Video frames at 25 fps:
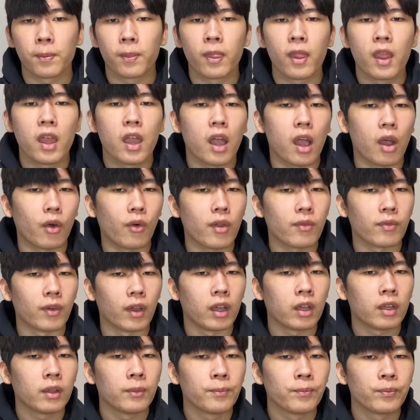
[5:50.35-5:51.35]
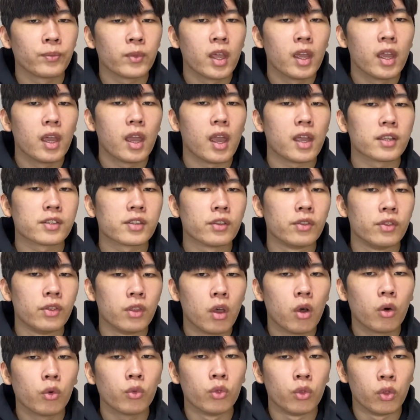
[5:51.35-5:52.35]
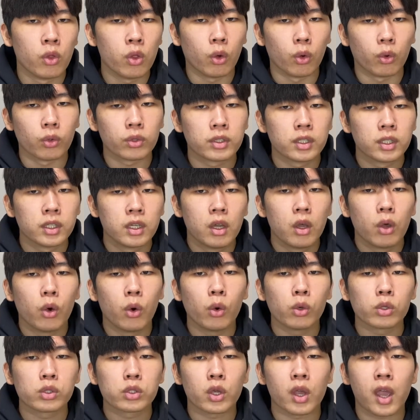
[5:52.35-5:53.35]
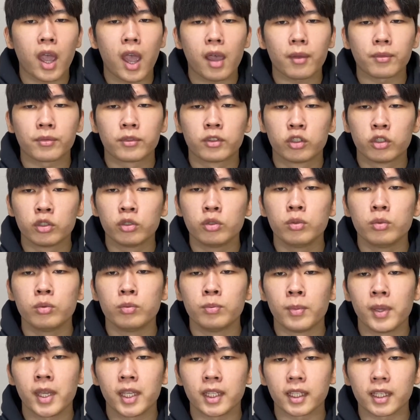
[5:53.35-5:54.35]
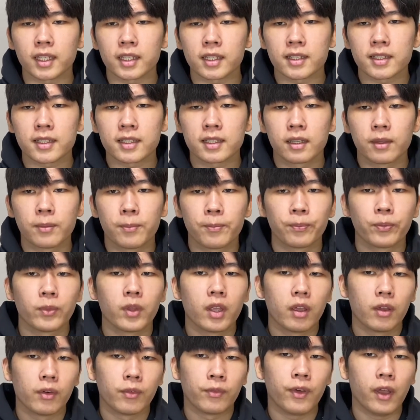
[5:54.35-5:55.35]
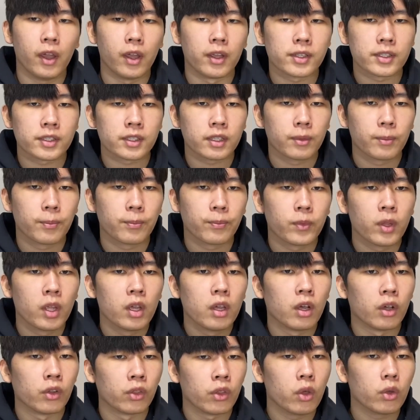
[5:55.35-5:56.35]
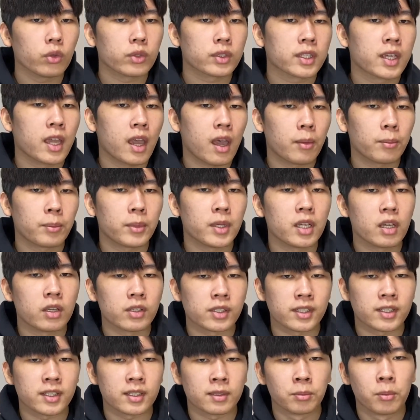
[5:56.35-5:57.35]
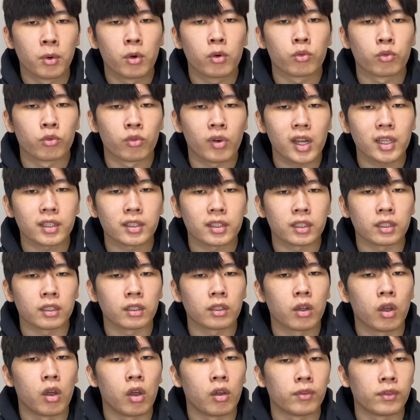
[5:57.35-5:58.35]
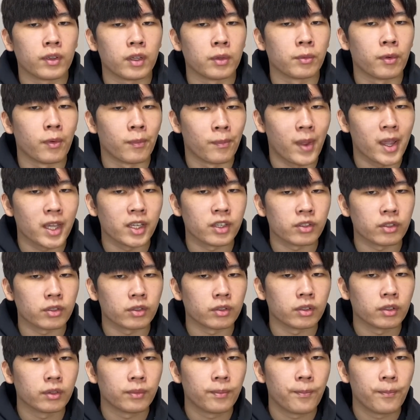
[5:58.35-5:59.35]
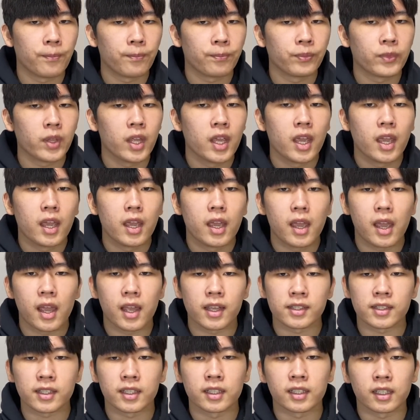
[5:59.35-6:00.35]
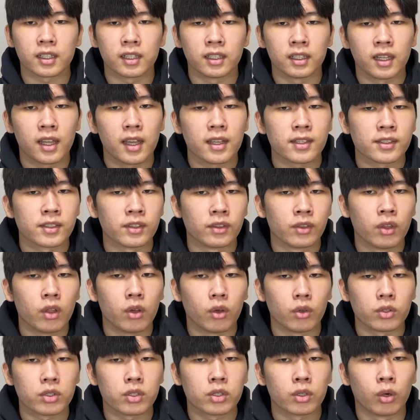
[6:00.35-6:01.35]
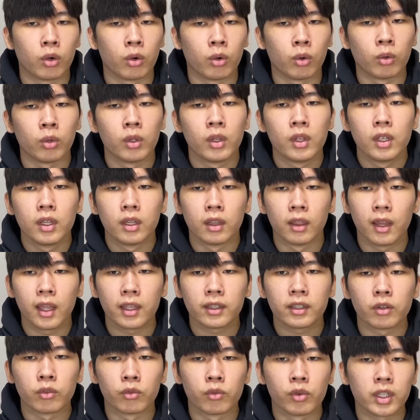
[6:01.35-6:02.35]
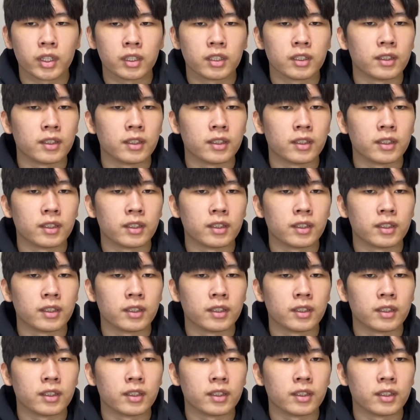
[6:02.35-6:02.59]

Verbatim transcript: However, as a noun note also have two meanings. First, a note can be a small writing of information as in class notes or letter written